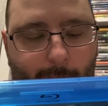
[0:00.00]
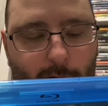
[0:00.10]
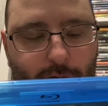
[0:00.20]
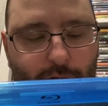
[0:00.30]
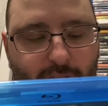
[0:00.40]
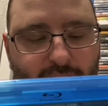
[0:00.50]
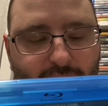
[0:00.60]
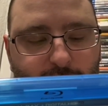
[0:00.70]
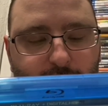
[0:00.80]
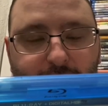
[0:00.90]

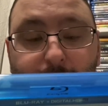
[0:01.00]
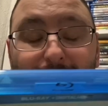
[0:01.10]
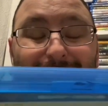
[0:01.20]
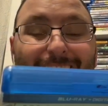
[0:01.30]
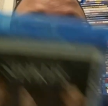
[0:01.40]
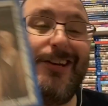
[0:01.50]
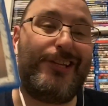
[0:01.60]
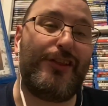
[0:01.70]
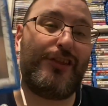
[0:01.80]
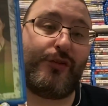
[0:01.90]
2013. It is
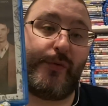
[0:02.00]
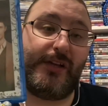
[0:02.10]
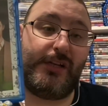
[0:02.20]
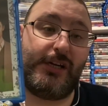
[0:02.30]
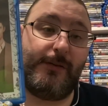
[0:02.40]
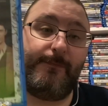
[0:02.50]
a thriller,